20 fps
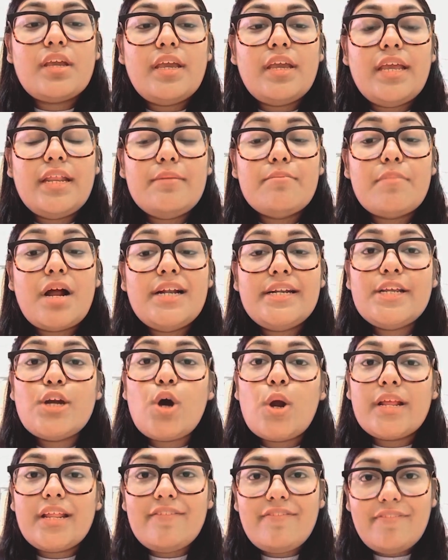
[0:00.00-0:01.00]
in
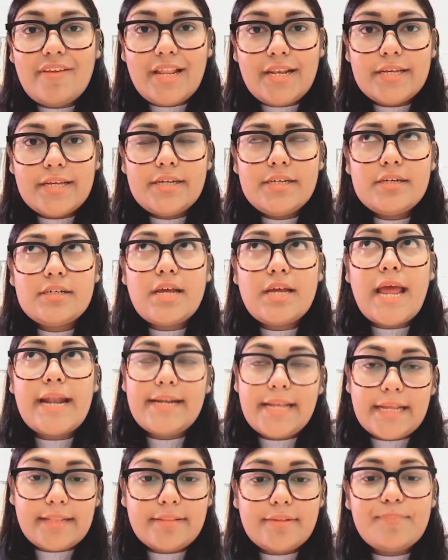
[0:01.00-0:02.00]
multi-organ failure and death.